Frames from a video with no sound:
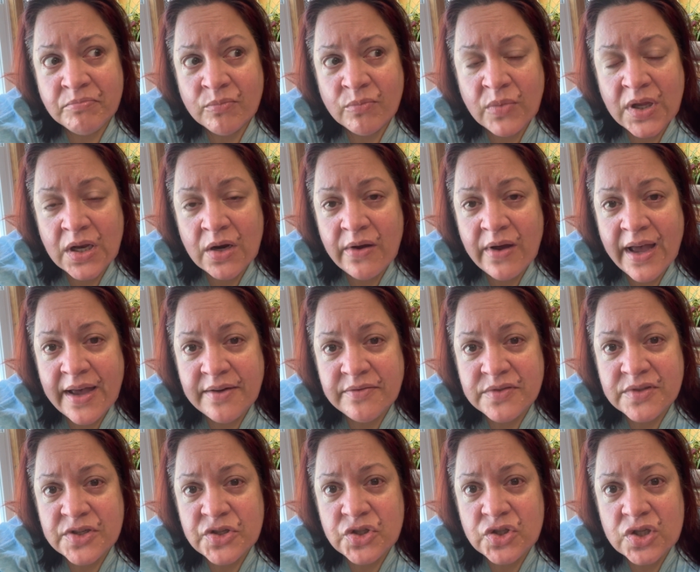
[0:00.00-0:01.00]
We don't have
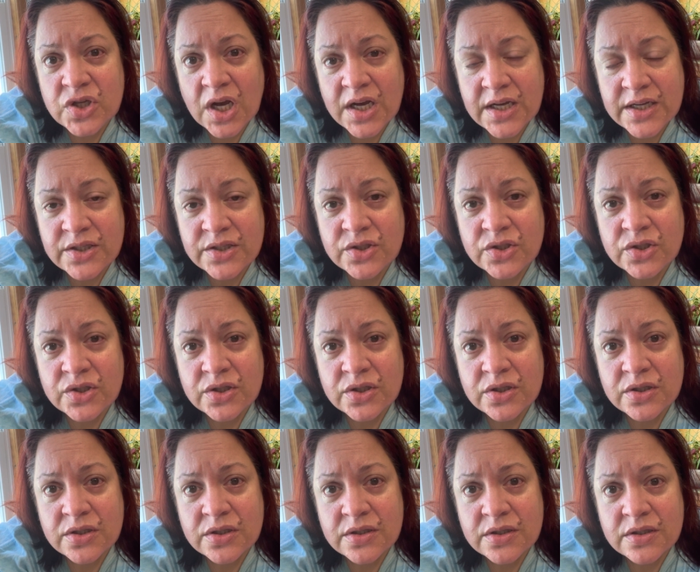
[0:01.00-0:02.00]
to judge
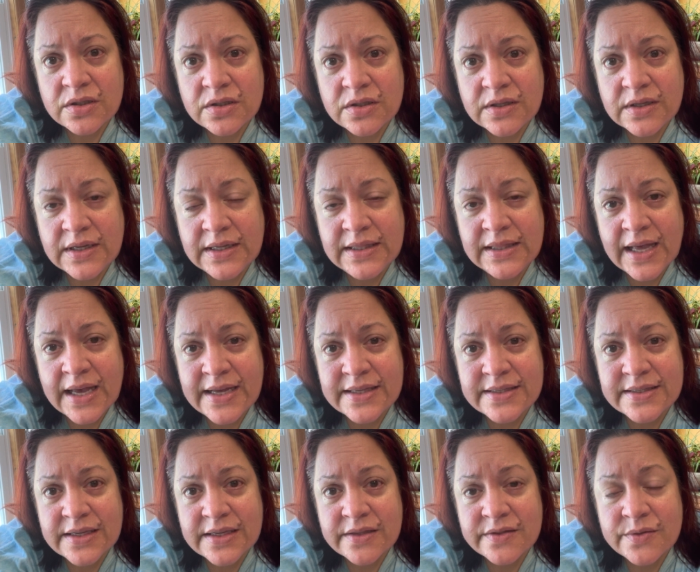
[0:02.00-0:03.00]
in that
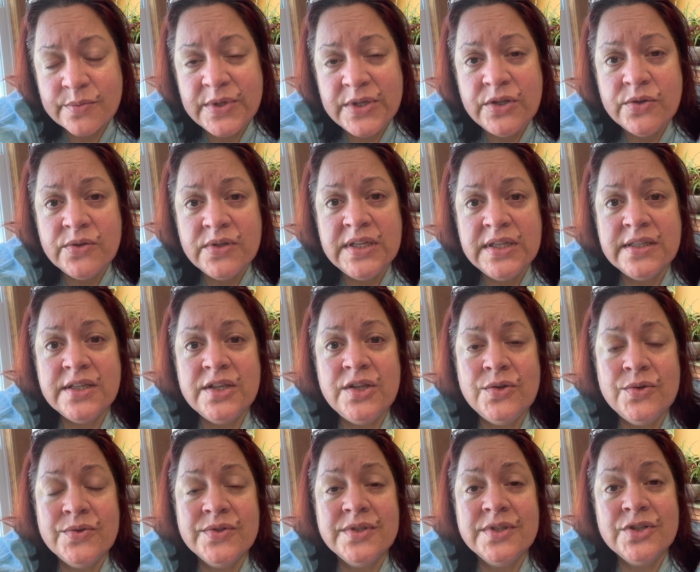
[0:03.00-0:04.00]
sense. We do need to
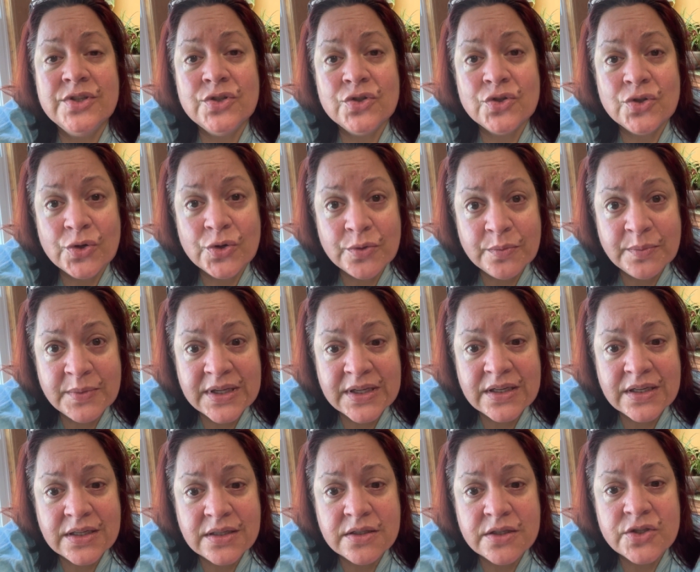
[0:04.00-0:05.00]
use discernment,
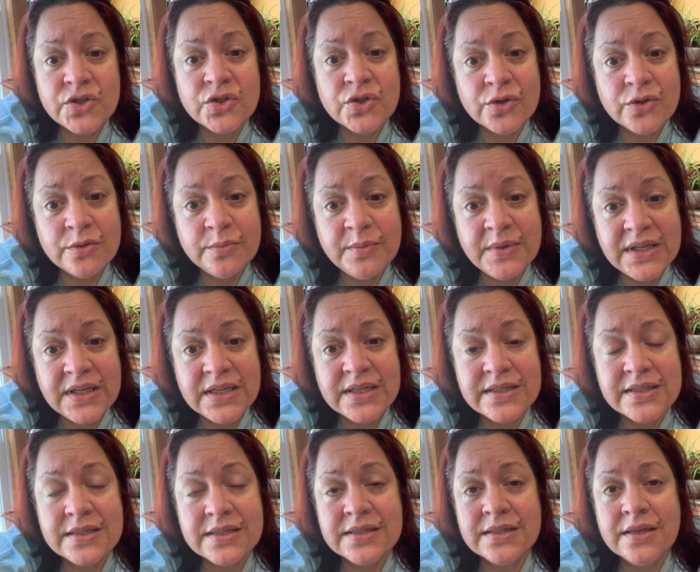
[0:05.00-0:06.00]
and discernment
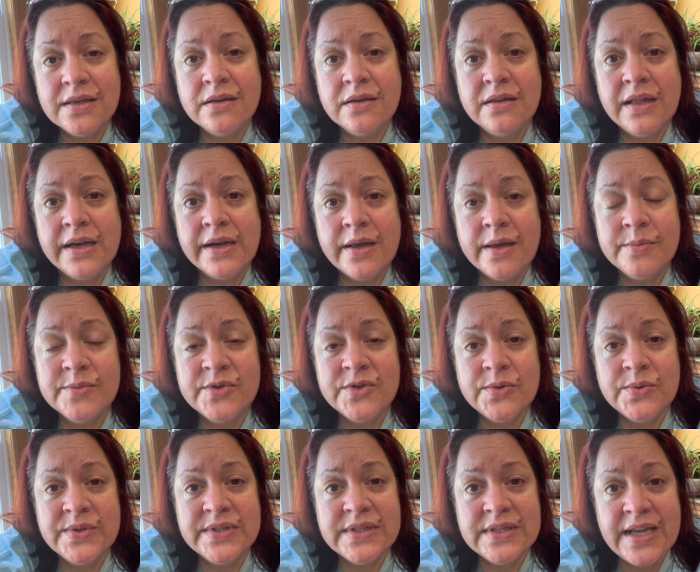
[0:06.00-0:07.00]
is a skill that comes
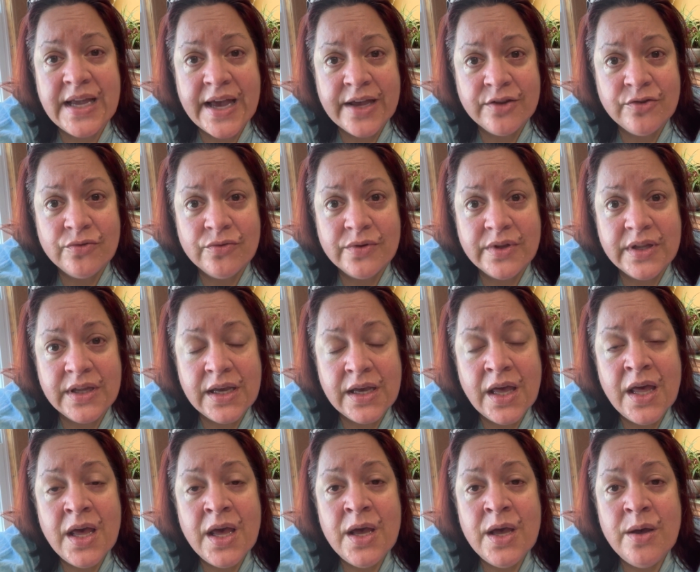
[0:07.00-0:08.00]
to us naturally
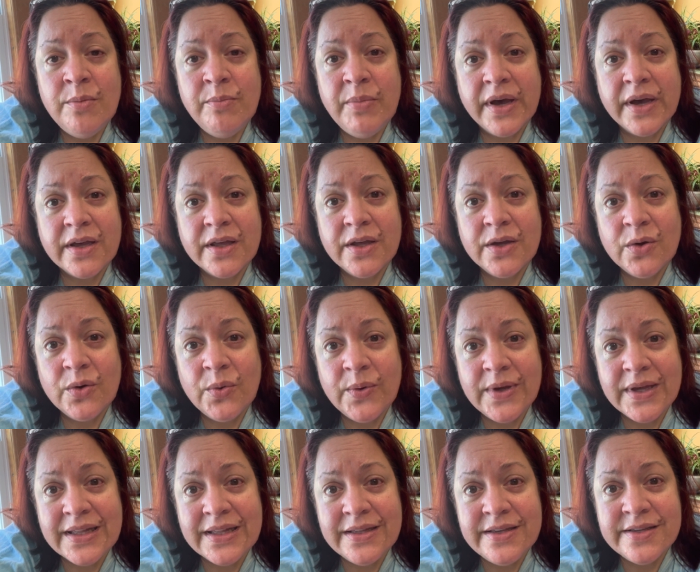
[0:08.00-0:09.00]
but can
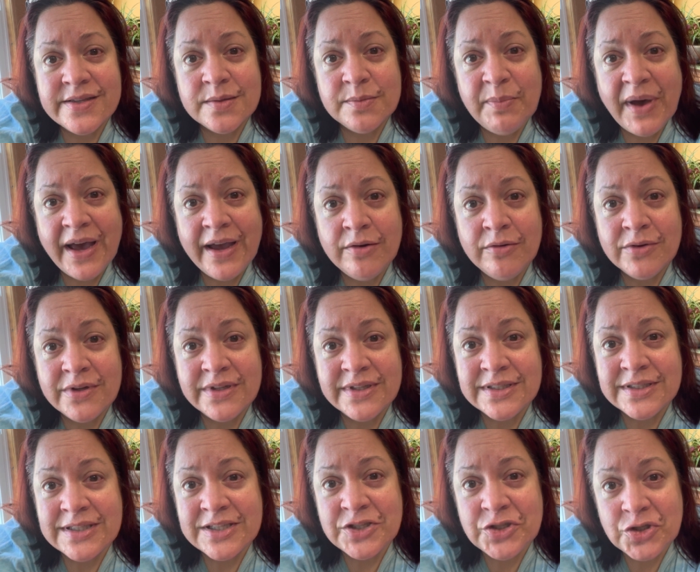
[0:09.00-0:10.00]
quickly spiral
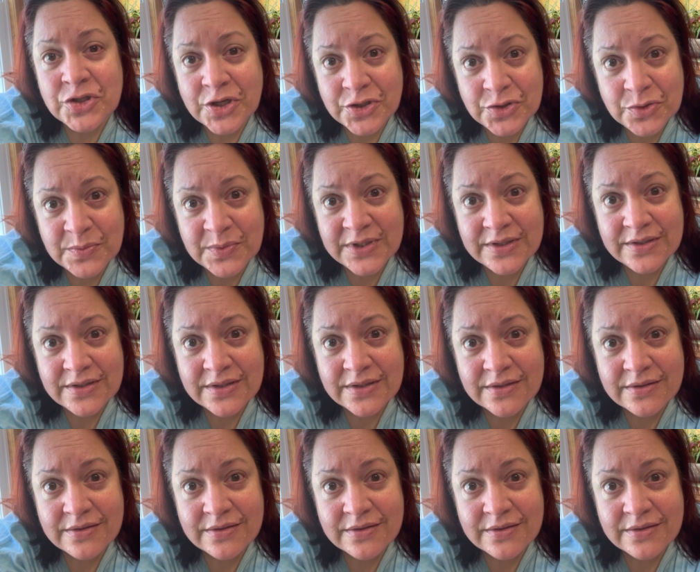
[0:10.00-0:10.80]
into judgment.